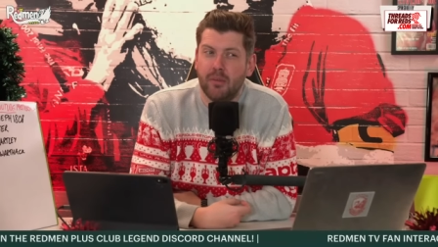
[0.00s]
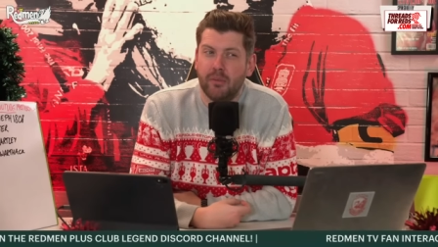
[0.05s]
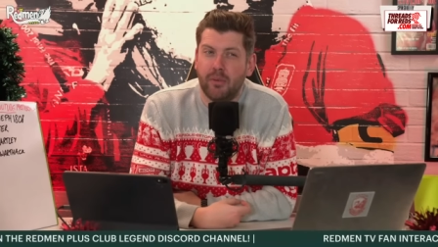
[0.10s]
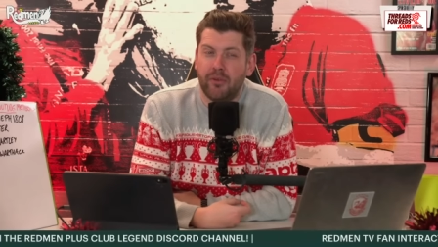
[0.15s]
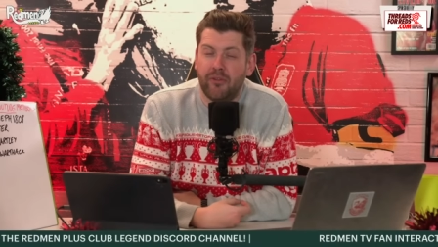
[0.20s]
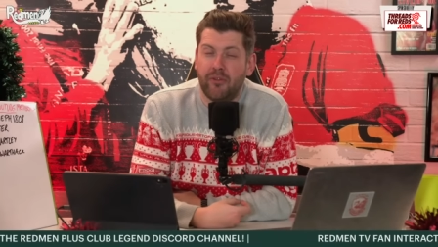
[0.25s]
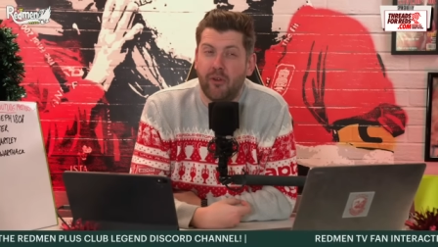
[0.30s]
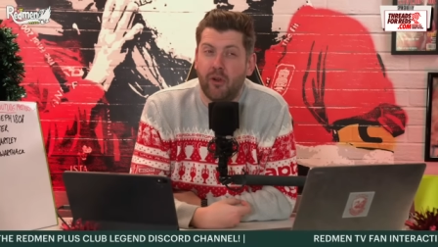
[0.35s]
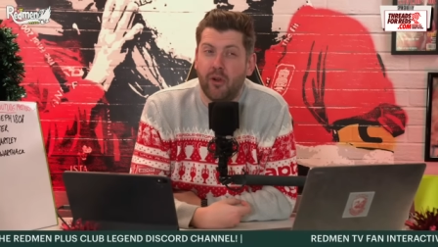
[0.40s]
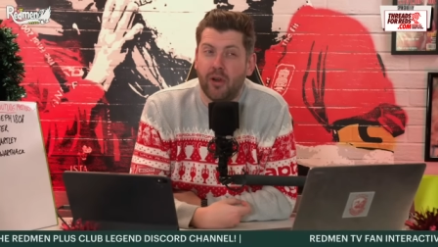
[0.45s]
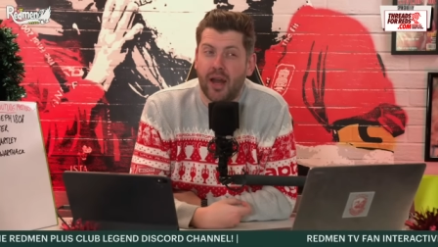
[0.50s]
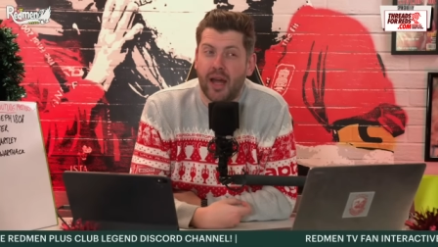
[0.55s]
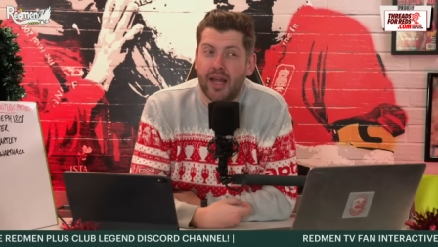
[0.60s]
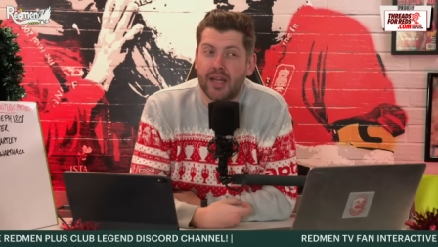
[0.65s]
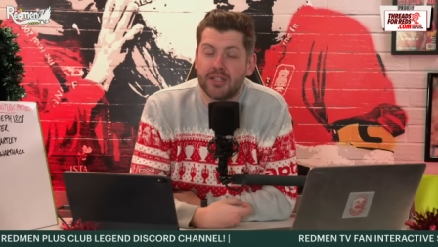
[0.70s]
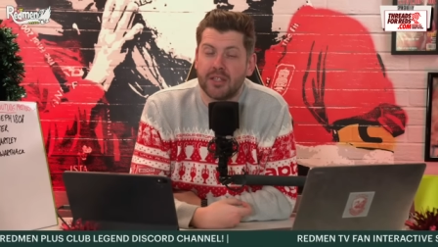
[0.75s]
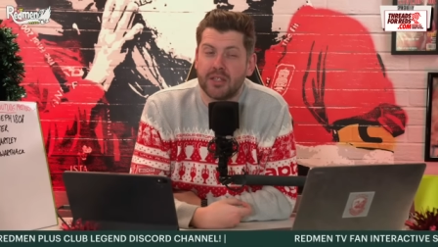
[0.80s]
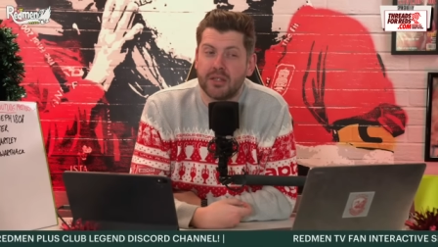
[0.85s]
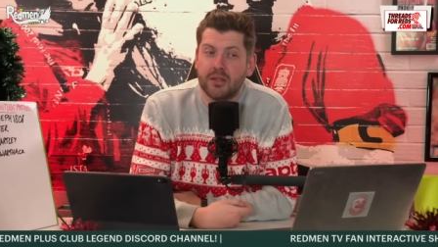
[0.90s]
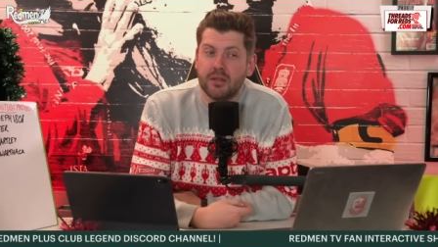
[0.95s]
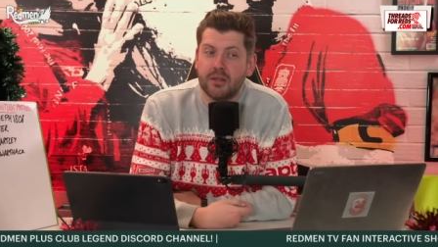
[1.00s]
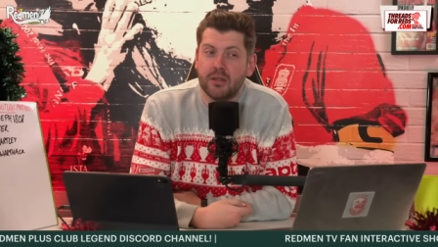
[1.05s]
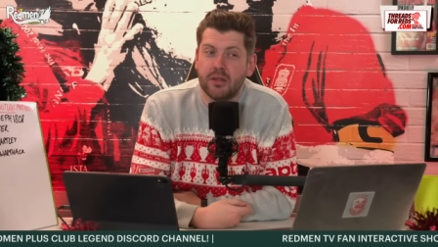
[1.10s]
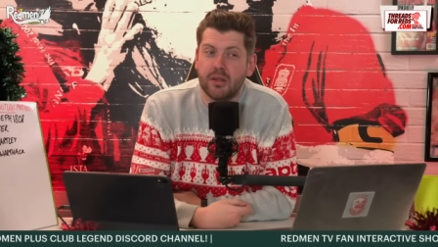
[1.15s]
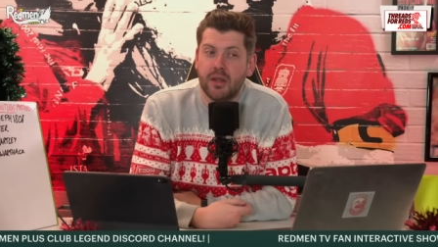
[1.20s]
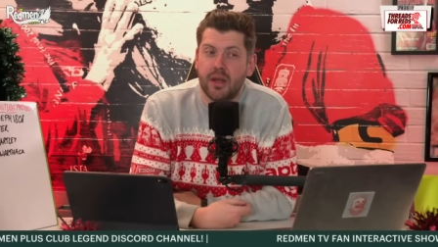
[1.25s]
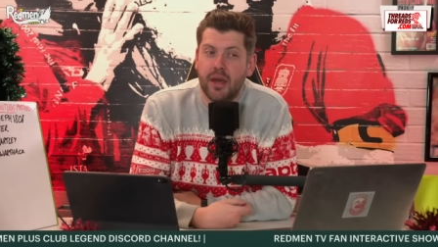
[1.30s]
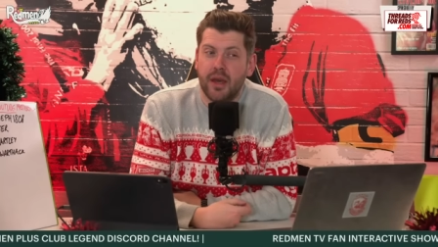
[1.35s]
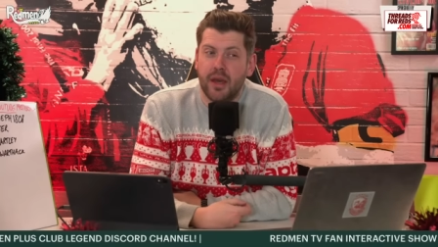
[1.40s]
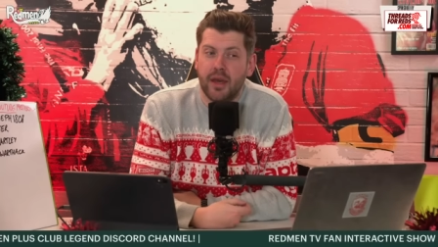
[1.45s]
before Alisson
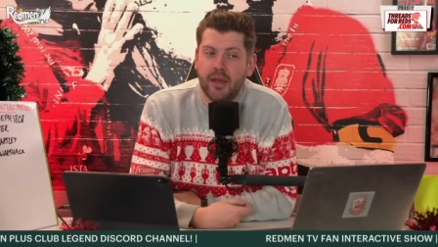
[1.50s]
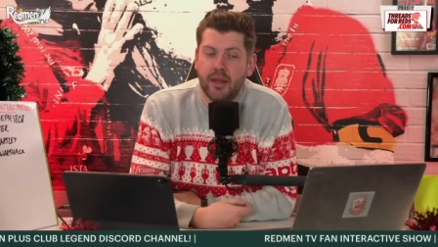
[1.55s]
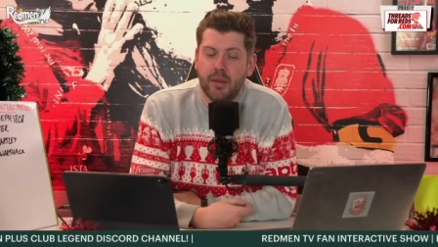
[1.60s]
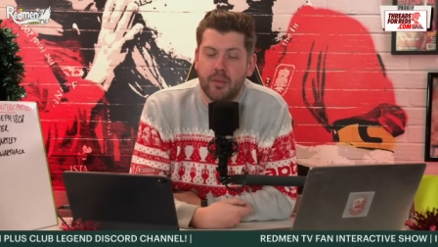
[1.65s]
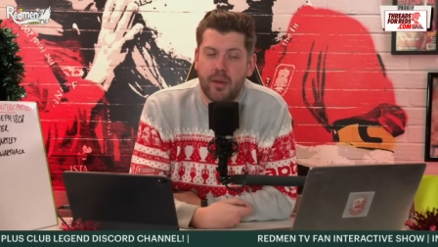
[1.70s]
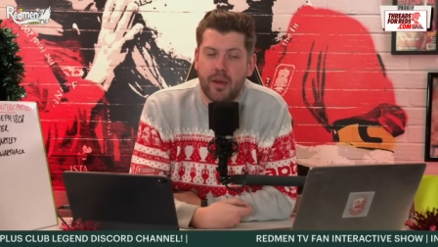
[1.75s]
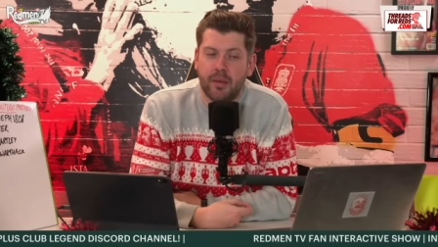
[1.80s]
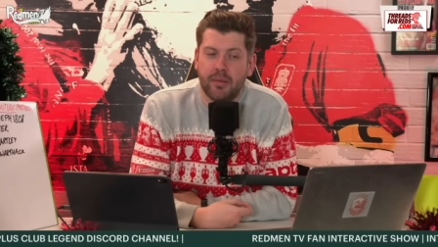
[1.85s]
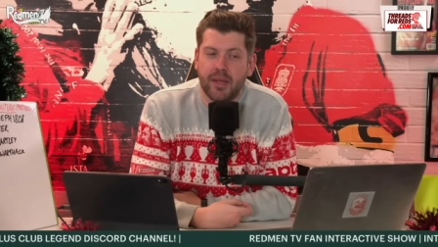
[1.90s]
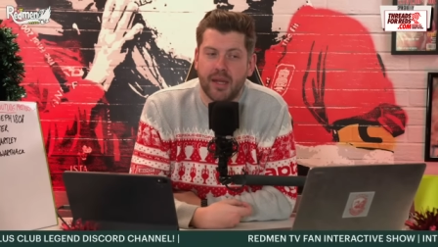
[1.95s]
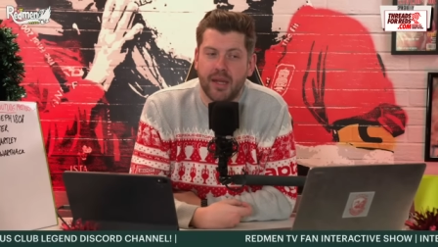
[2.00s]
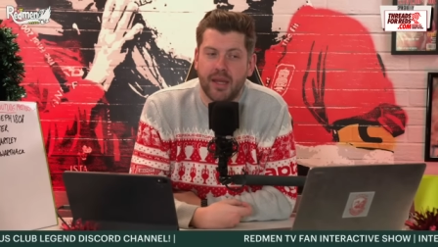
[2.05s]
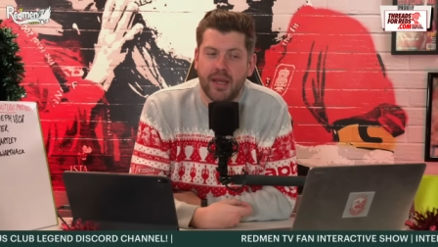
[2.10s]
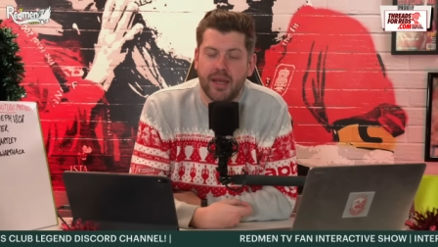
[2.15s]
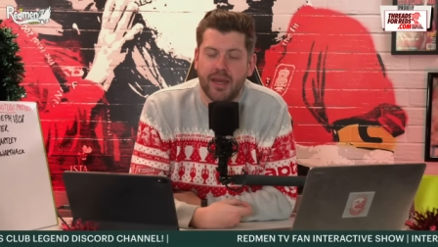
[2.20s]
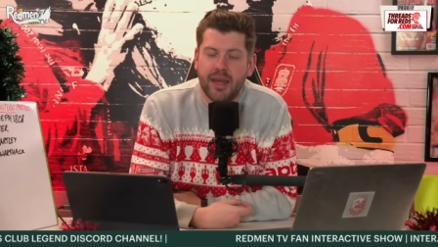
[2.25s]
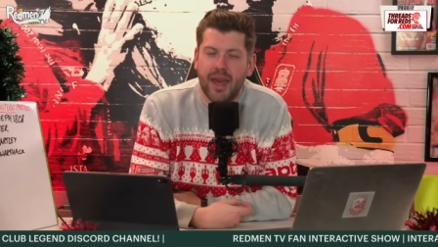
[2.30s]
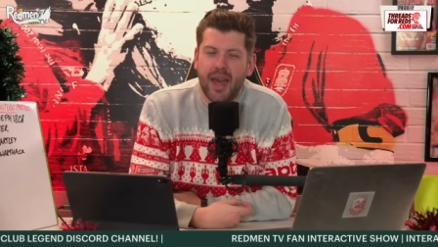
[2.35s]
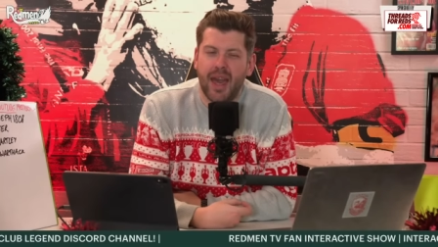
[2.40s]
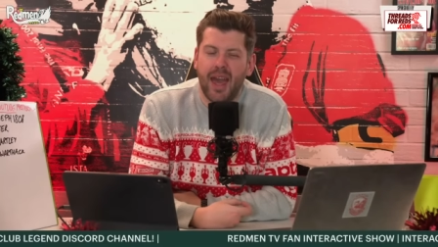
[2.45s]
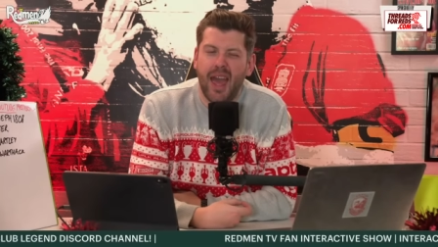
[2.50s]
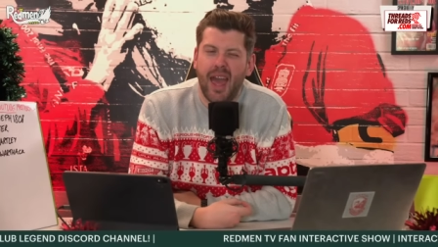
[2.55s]
in the Premier League.